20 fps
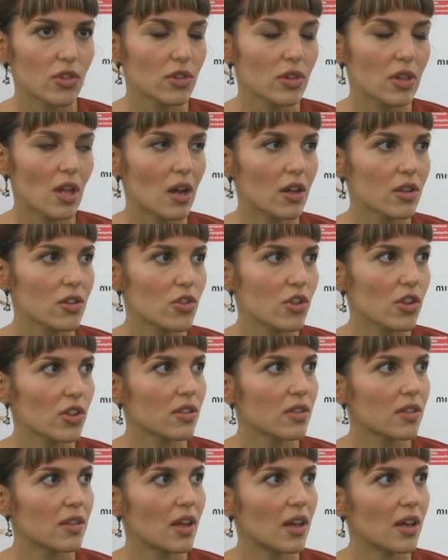not
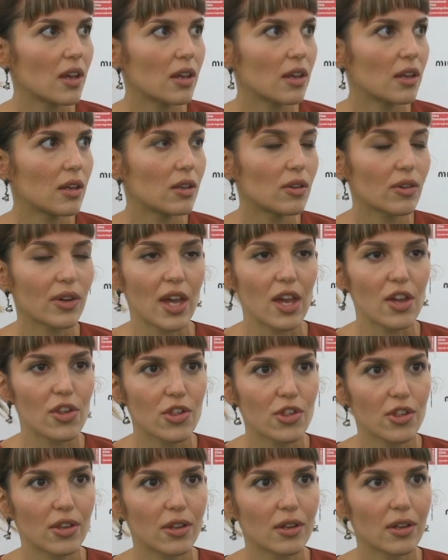just a
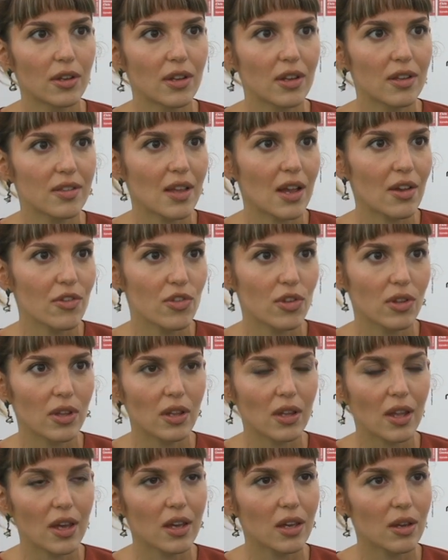location, it's
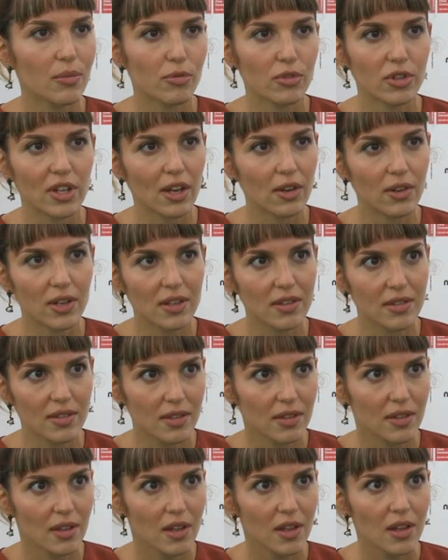actually like a
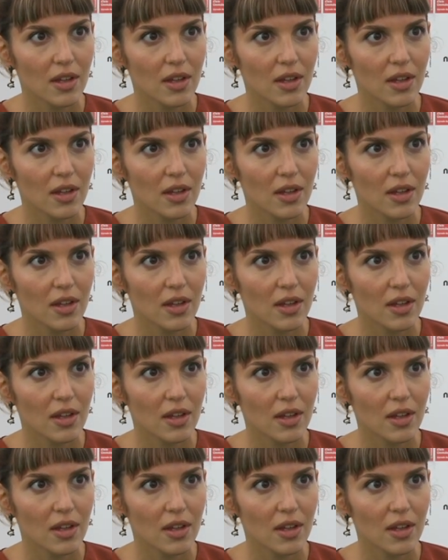protagonist